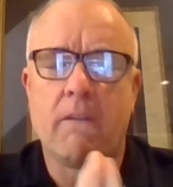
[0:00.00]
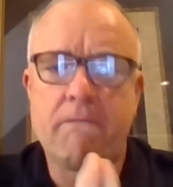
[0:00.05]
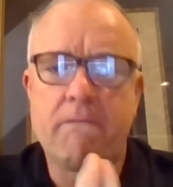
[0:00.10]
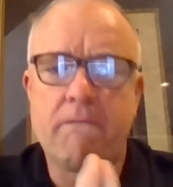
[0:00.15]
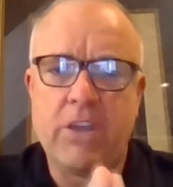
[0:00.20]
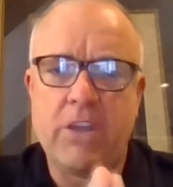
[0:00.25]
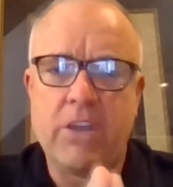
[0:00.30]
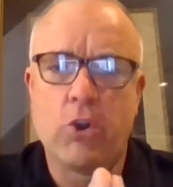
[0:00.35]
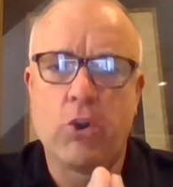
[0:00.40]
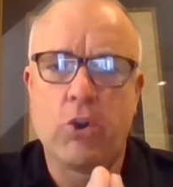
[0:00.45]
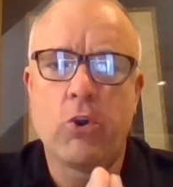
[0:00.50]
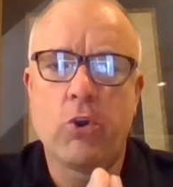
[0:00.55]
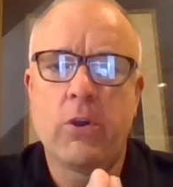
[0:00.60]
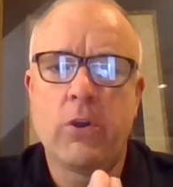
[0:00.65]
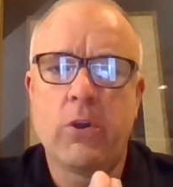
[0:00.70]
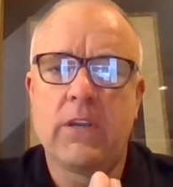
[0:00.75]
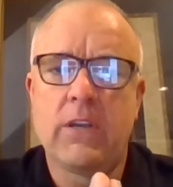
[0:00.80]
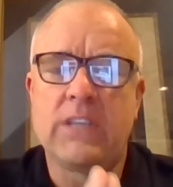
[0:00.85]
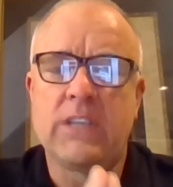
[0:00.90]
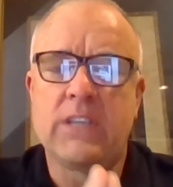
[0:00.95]
Fear
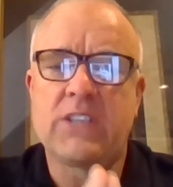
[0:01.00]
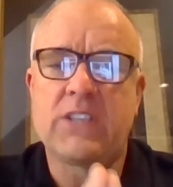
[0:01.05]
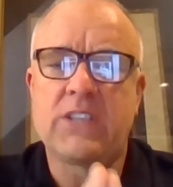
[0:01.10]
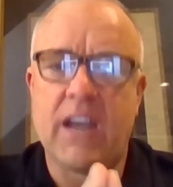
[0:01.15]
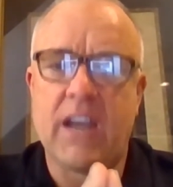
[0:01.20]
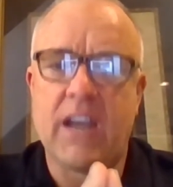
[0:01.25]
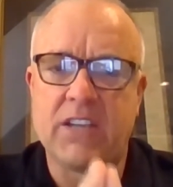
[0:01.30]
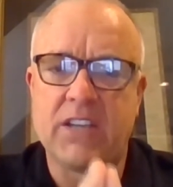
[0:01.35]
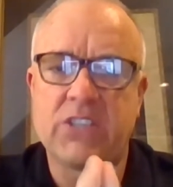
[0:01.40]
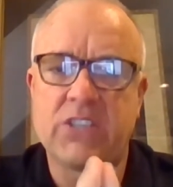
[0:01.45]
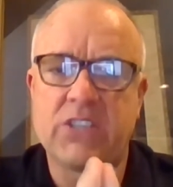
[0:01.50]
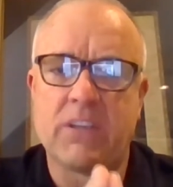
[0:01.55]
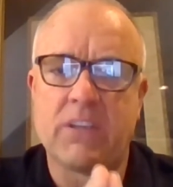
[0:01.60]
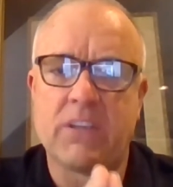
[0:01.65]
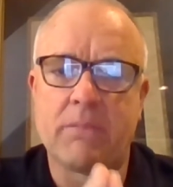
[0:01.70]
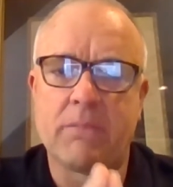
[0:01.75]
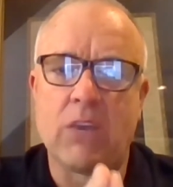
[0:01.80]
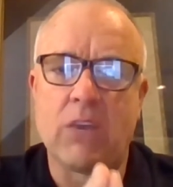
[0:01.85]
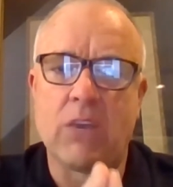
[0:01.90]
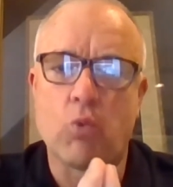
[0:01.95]
is tied to
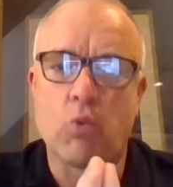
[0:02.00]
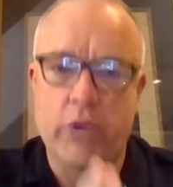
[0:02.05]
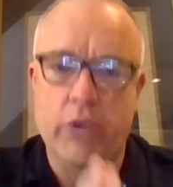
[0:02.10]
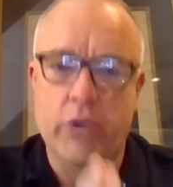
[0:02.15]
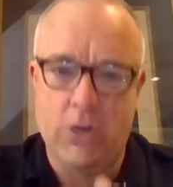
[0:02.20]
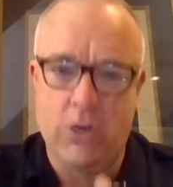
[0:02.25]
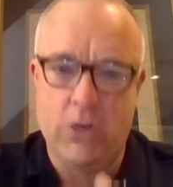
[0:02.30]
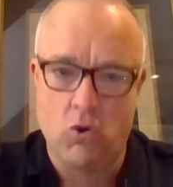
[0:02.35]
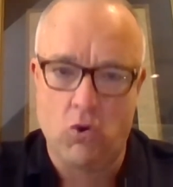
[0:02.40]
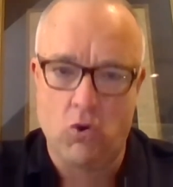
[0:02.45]
something real.